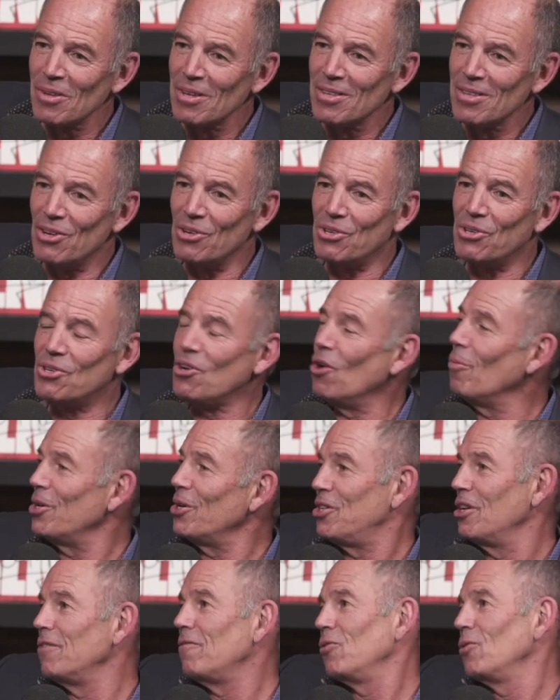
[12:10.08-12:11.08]
there's so
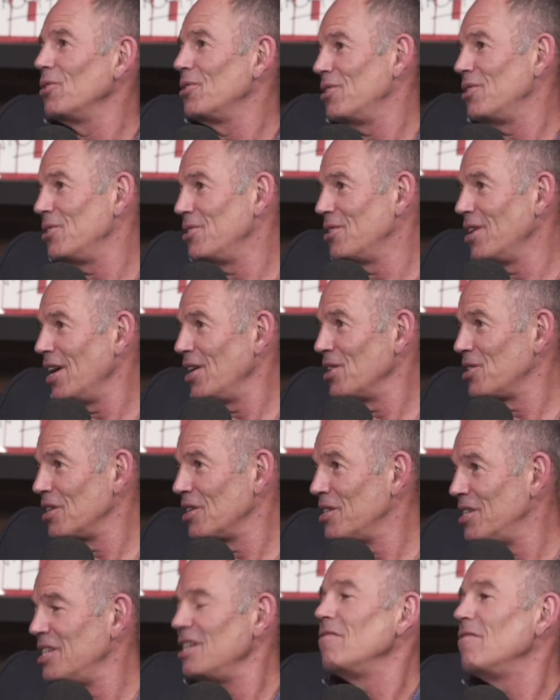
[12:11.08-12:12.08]
much influence these days on
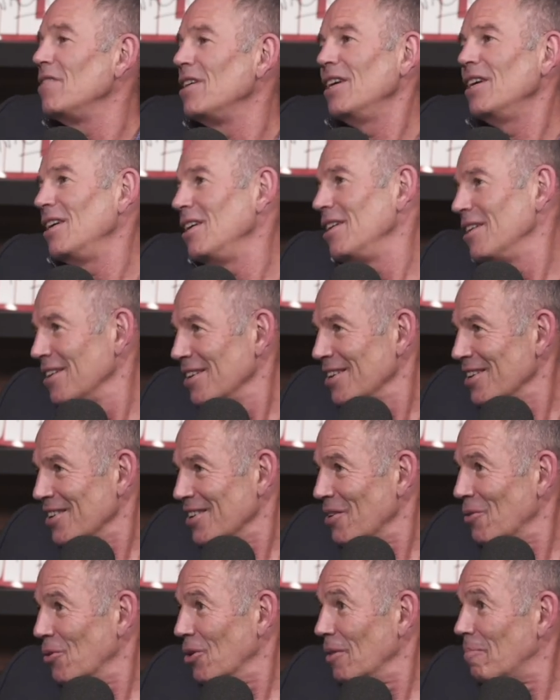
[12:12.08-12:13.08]
T V yeah.
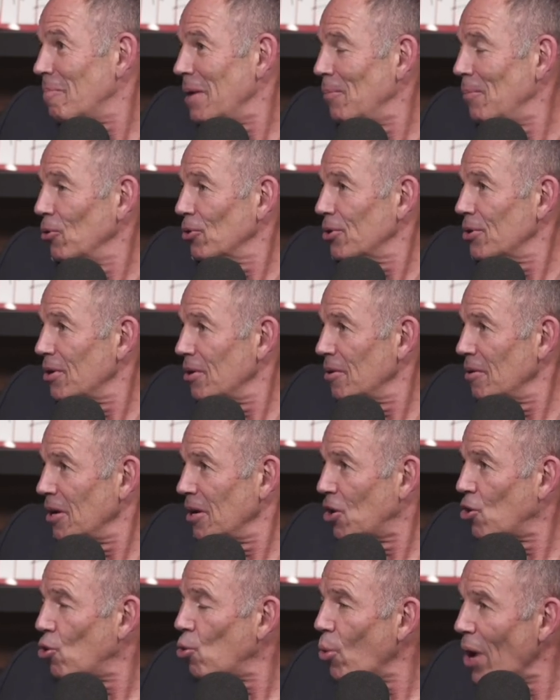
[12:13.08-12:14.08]
where people are
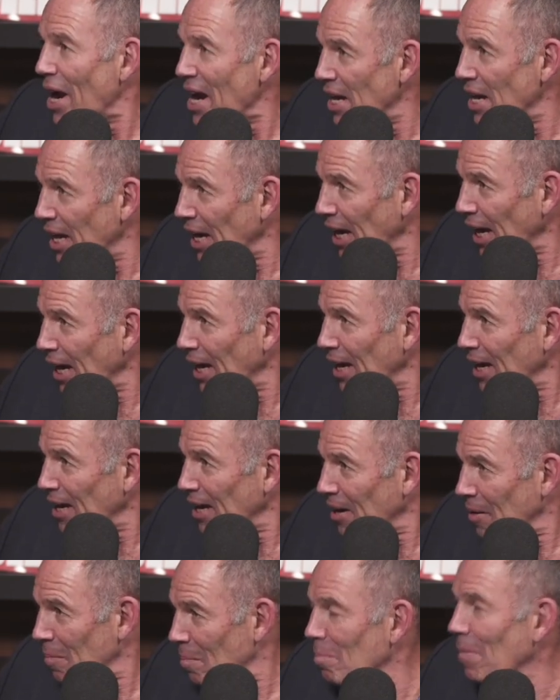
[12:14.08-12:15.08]
equating
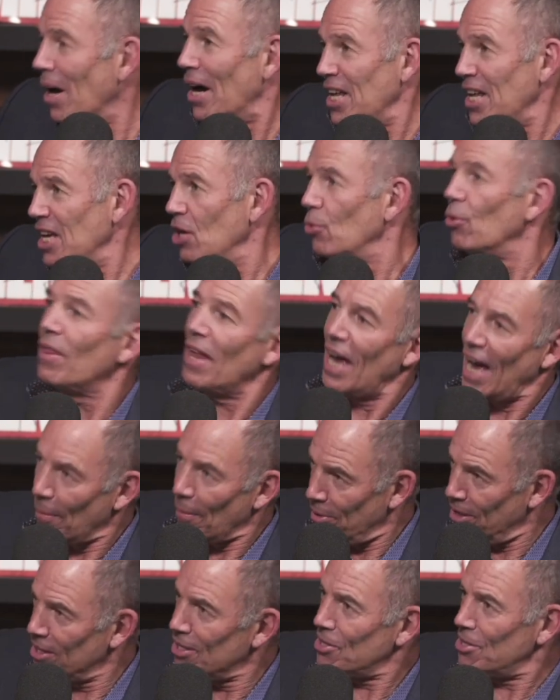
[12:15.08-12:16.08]
money with
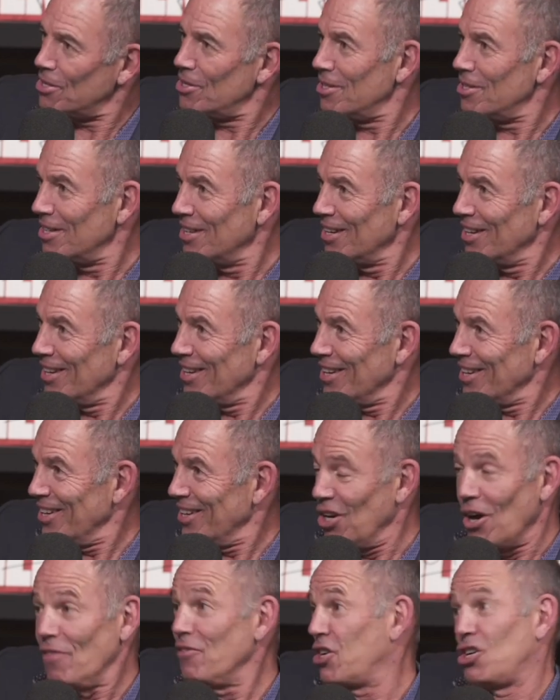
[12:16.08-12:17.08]
happiness. Yeah.
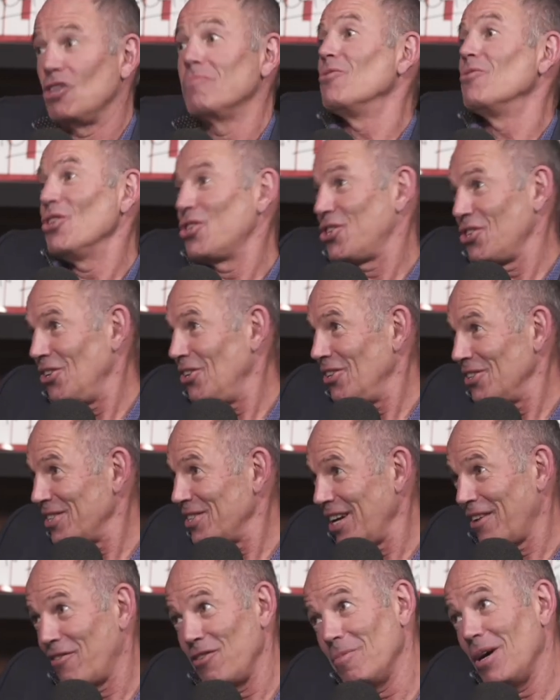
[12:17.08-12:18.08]
You know, every commercial is
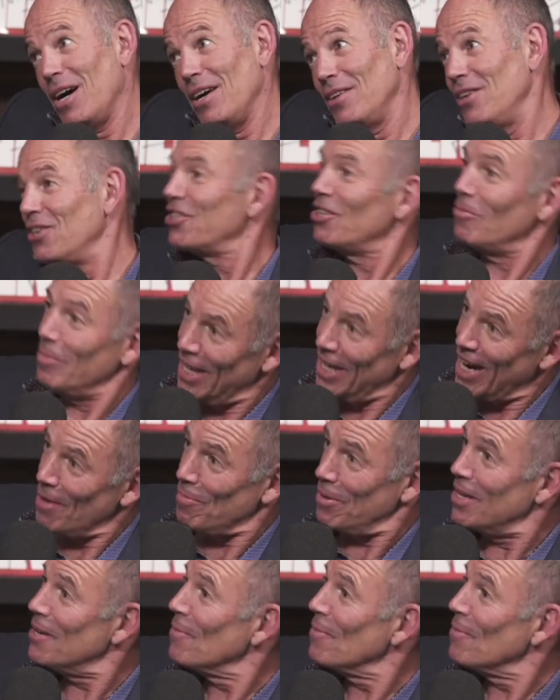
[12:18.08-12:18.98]
like, if you buy this, you'll be happy.